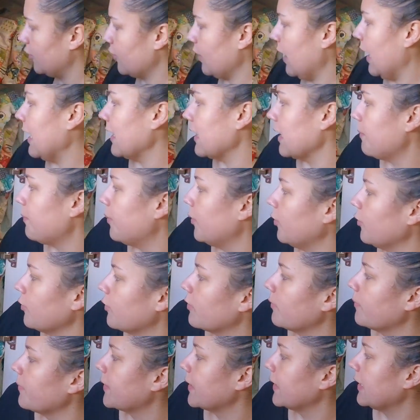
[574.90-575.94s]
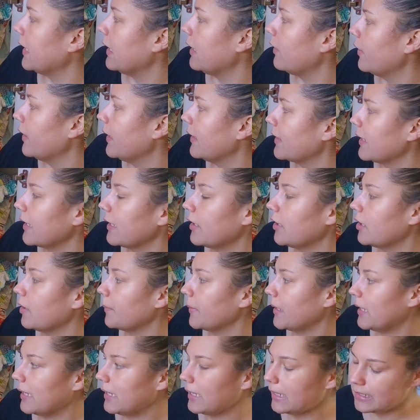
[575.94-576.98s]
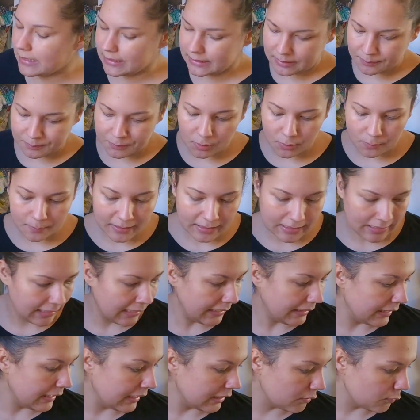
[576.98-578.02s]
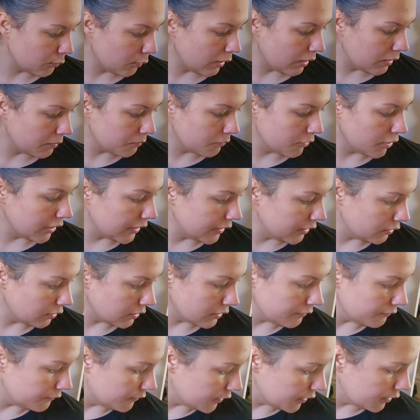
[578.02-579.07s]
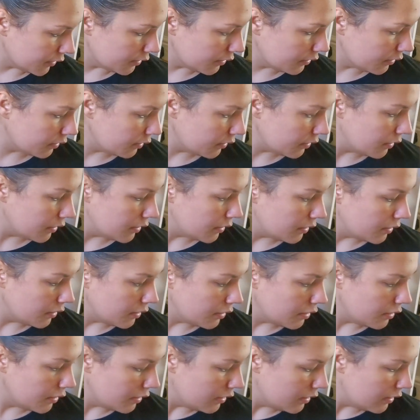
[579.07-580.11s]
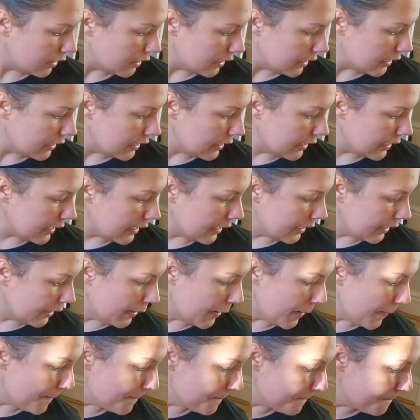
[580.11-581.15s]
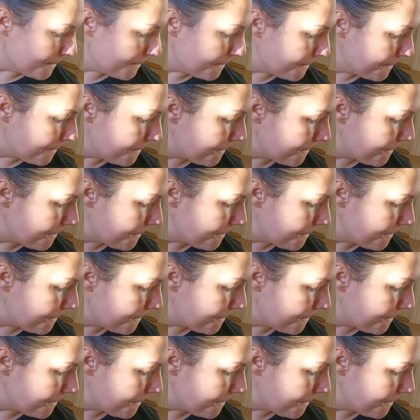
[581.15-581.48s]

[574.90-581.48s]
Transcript: So as I pull something out, is it going to be easy to put back in? That's what I'm really looking for. And